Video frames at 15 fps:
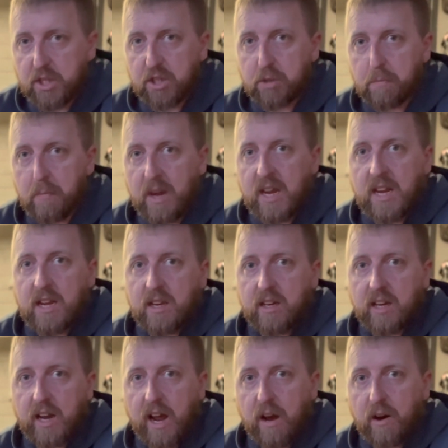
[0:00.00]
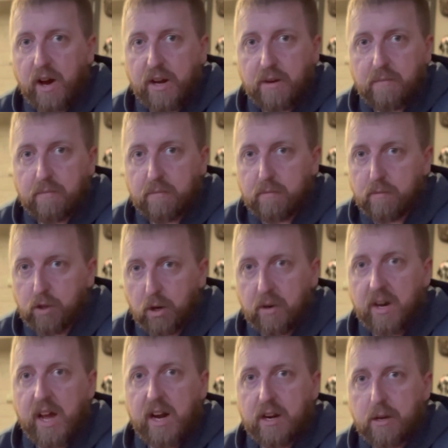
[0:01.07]
me and how I learned
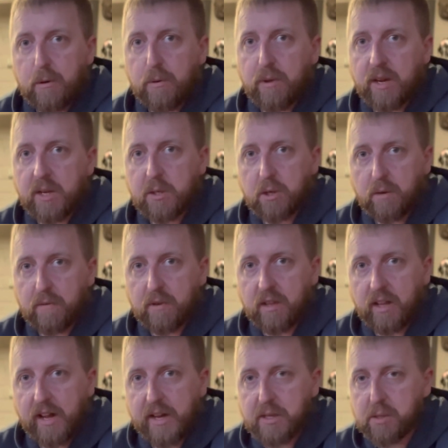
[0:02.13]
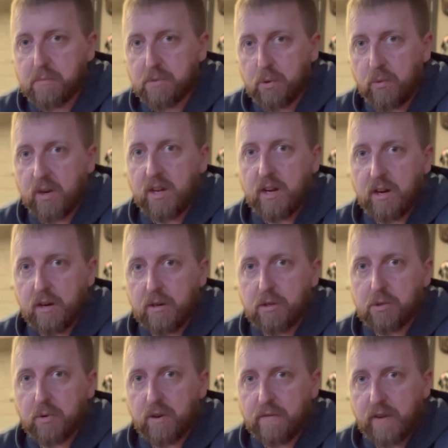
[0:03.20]
how to do things over the last 20 years,
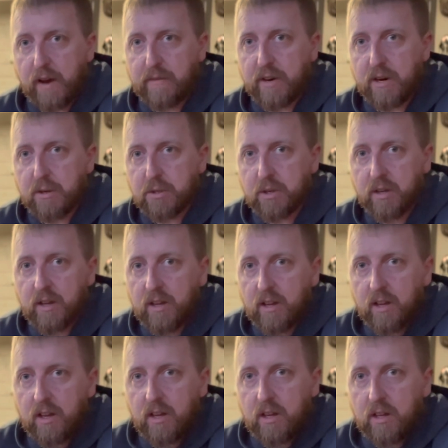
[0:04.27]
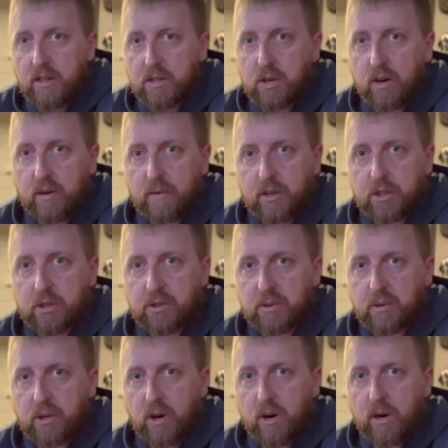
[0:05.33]
25 years, turning wrenches on
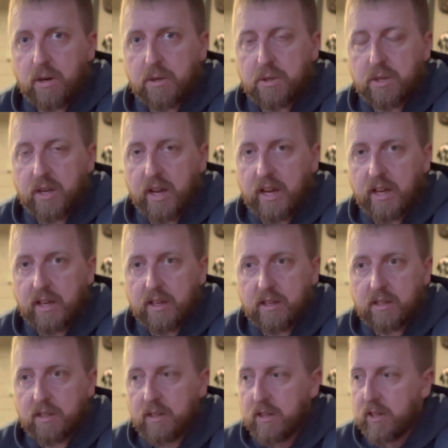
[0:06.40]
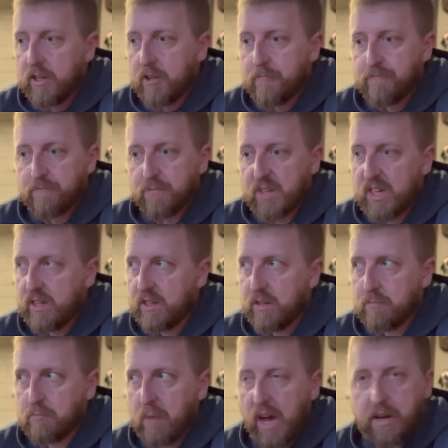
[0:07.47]
cars. And
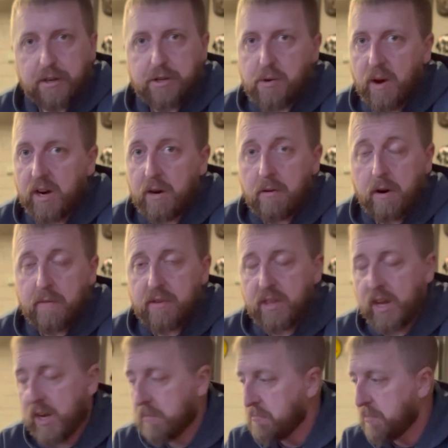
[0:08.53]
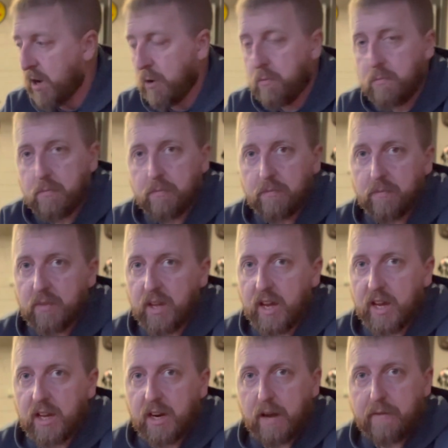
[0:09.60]
do I know everything? Nope.
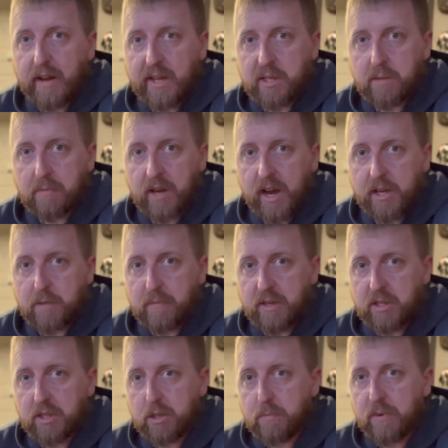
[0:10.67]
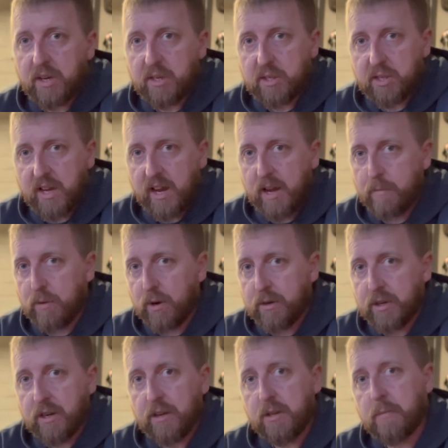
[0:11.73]
And I've had some guys message me and say, hey bro,
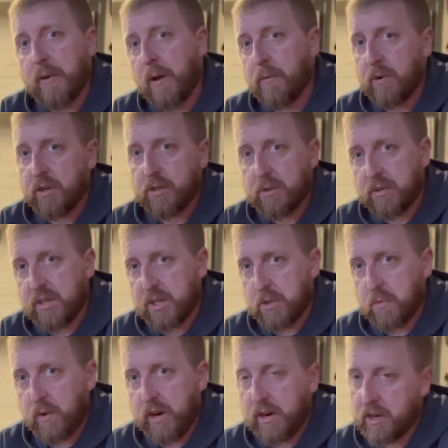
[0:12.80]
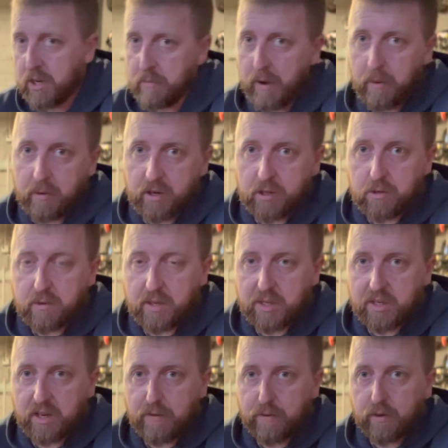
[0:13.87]
you know, you might want to do it this way, or you might want to do this
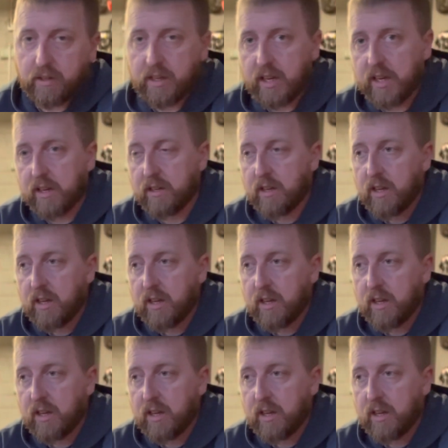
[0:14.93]
differently. And